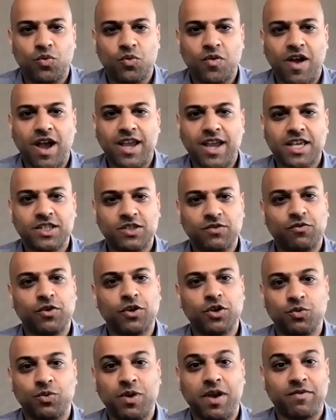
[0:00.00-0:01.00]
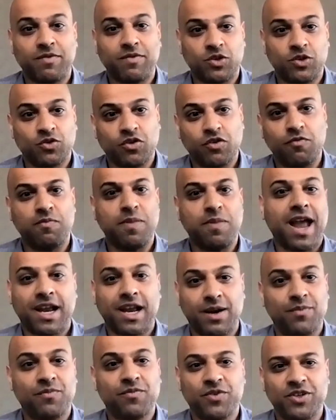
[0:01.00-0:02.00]
I guess first we have to sort of back
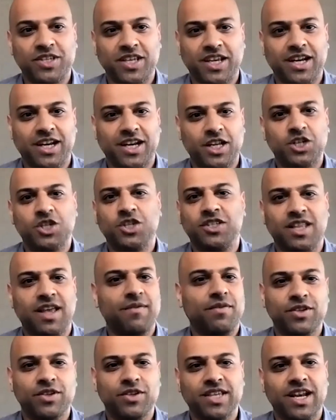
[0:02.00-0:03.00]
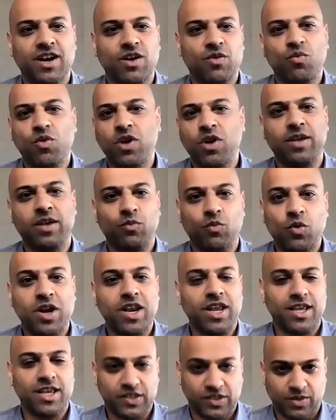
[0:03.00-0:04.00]
up for a second and just level set on
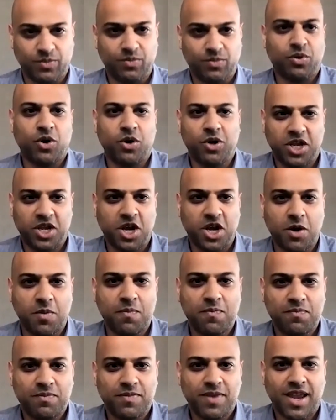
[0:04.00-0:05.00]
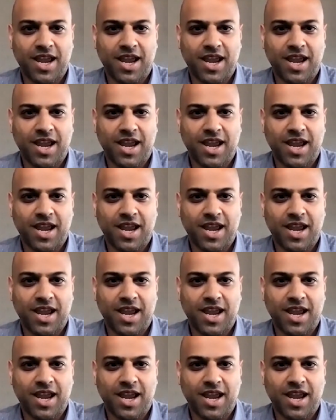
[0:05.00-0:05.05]
what is the proteome.